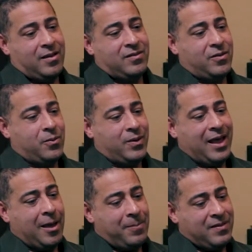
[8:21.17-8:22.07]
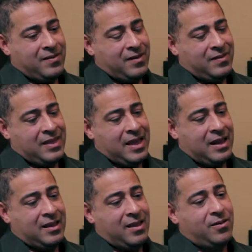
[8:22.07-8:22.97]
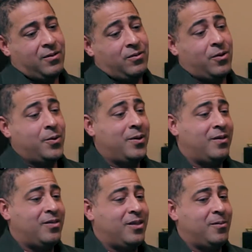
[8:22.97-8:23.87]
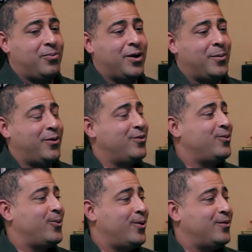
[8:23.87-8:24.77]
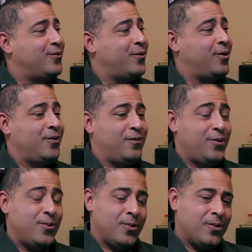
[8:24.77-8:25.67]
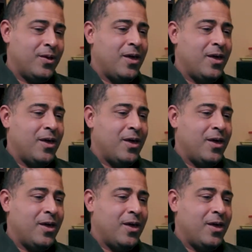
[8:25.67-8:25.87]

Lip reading: So what happens is that ketones are always the primary source for fuel.